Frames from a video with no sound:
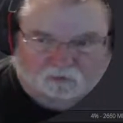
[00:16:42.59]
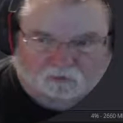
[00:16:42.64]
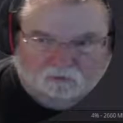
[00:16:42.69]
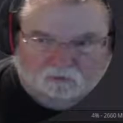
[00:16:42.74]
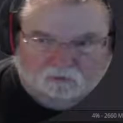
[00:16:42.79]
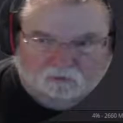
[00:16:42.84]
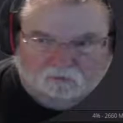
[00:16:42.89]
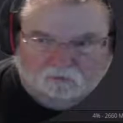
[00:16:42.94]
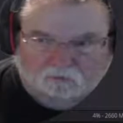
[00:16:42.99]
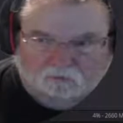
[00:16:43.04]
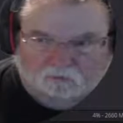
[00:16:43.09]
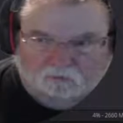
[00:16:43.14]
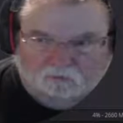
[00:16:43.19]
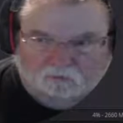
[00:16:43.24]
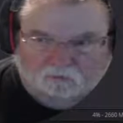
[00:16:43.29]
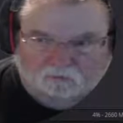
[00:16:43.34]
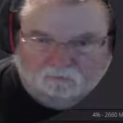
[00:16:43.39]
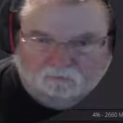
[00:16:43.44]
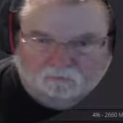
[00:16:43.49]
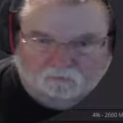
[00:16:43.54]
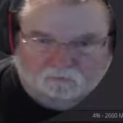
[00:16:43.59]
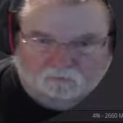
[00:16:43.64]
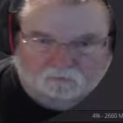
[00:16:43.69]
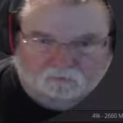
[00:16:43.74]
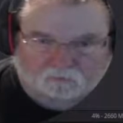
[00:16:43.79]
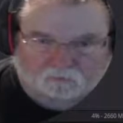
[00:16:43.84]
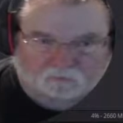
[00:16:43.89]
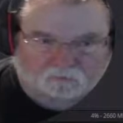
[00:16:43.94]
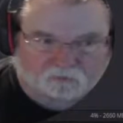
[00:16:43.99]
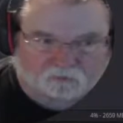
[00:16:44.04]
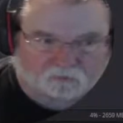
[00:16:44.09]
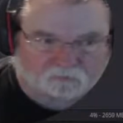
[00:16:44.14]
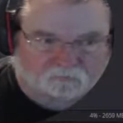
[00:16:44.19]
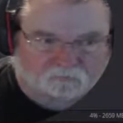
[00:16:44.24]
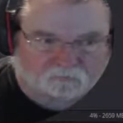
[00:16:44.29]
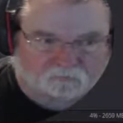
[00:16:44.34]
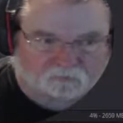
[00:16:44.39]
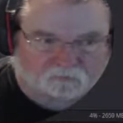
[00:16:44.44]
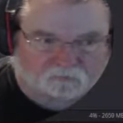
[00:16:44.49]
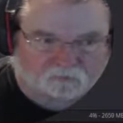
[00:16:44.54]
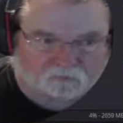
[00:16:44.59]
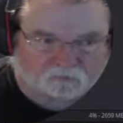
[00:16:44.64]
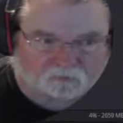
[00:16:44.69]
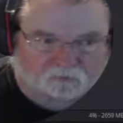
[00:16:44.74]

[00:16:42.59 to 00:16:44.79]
And then let's bring this over